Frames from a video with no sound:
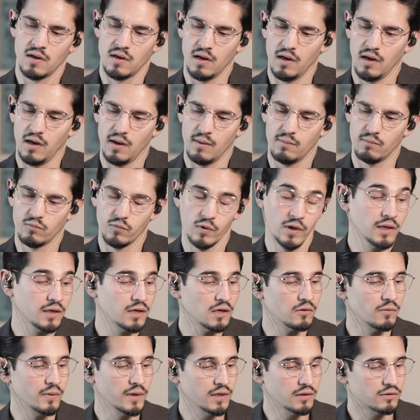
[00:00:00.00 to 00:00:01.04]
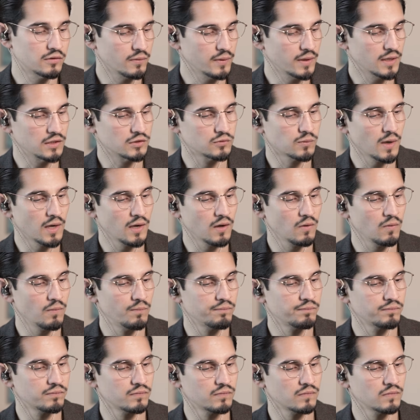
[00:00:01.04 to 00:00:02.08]
Really good read to read as well.
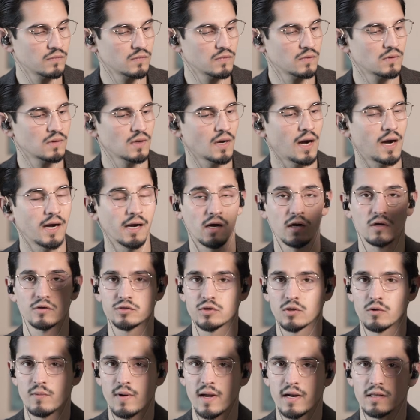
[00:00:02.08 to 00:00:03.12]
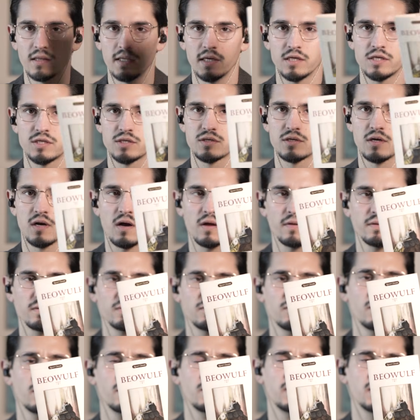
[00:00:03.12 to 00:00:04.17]
I also read this
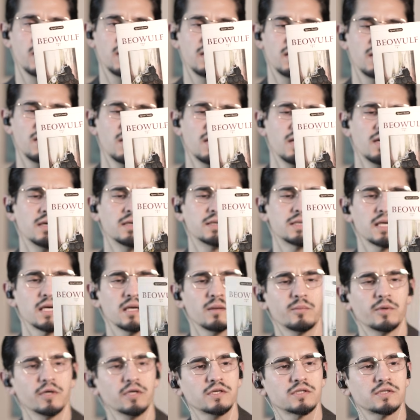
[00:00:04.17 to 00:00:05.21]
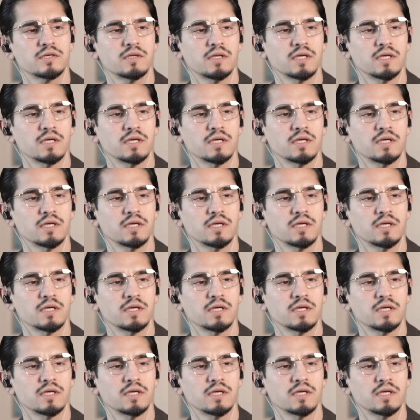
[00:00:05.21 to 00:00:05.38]
on the syllabus.